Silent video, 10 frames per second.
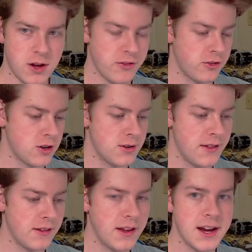just go down
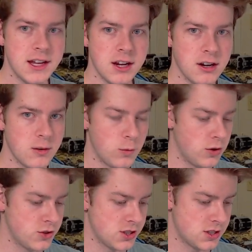the line here and we'll
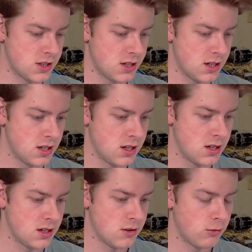just
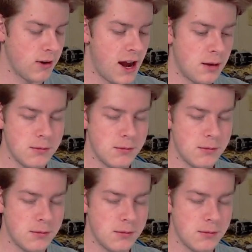rattle